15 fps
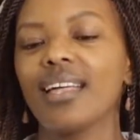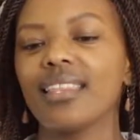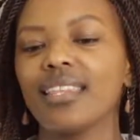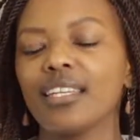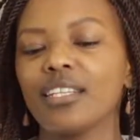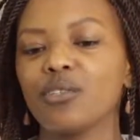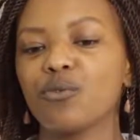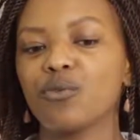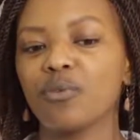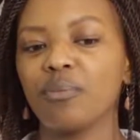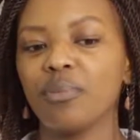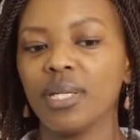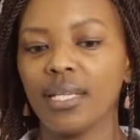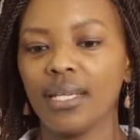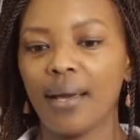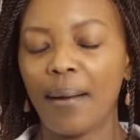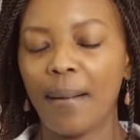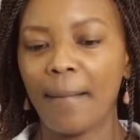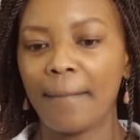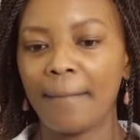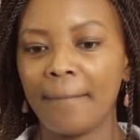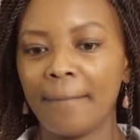Then it would be,
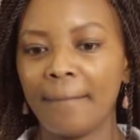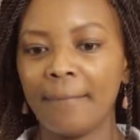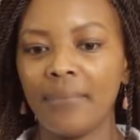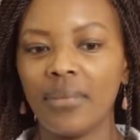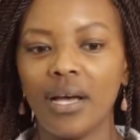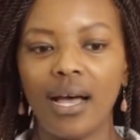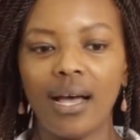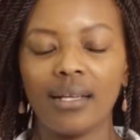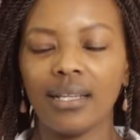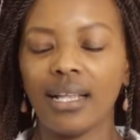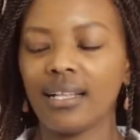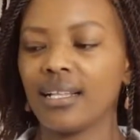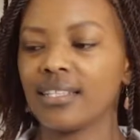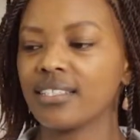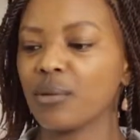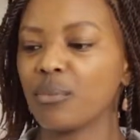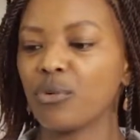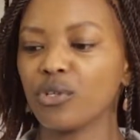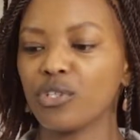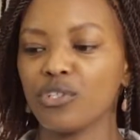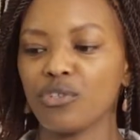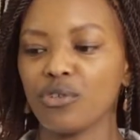I'll
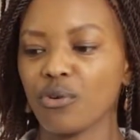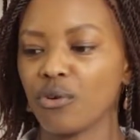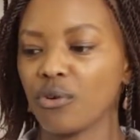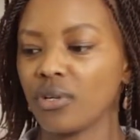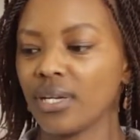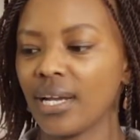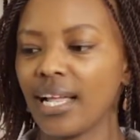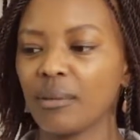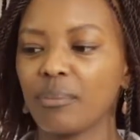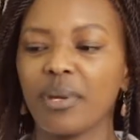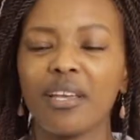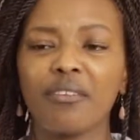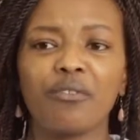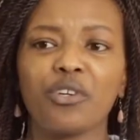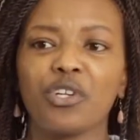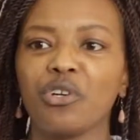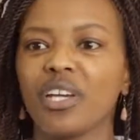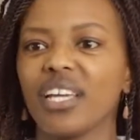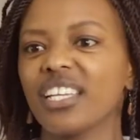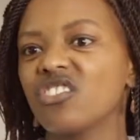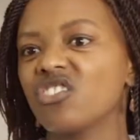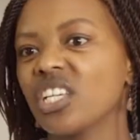support you on, I'll pay for your
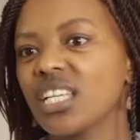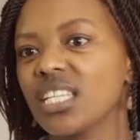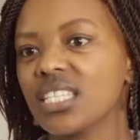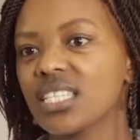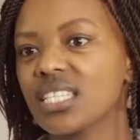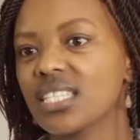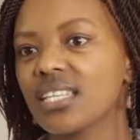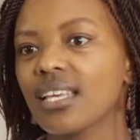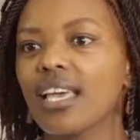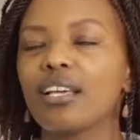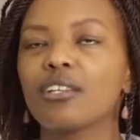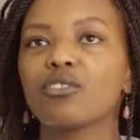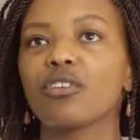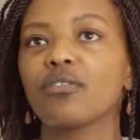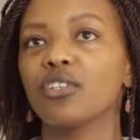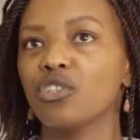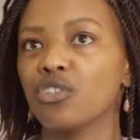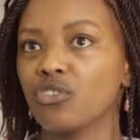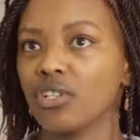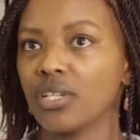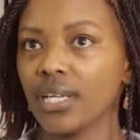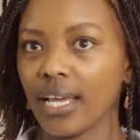agents. So even
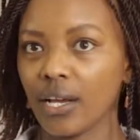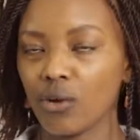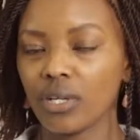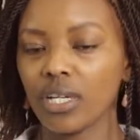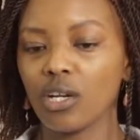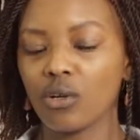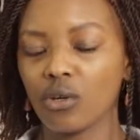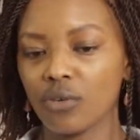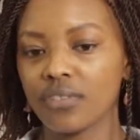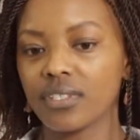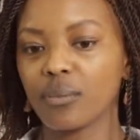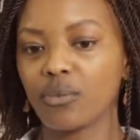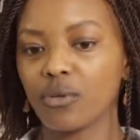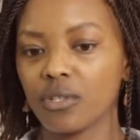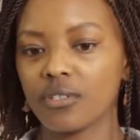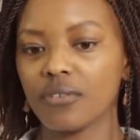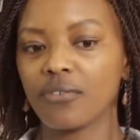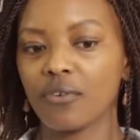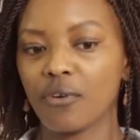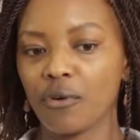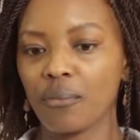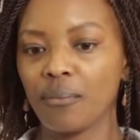during, I got a lot of support
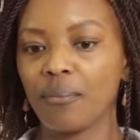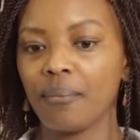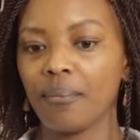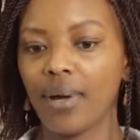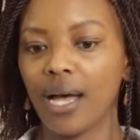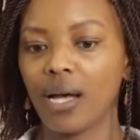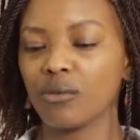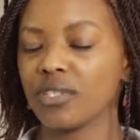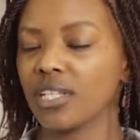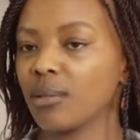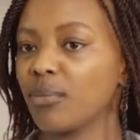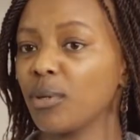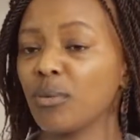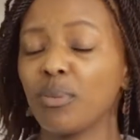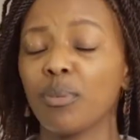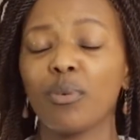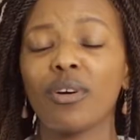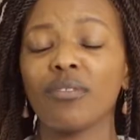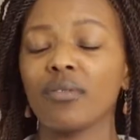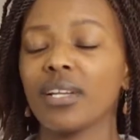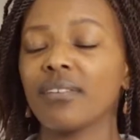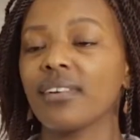from outside people I've
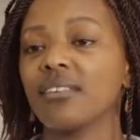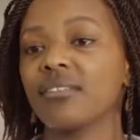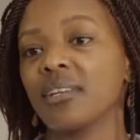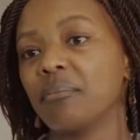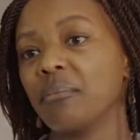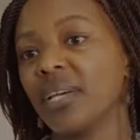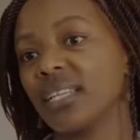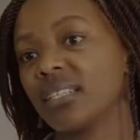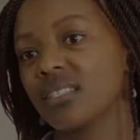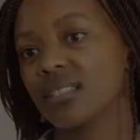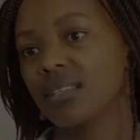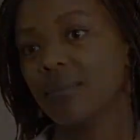never even met.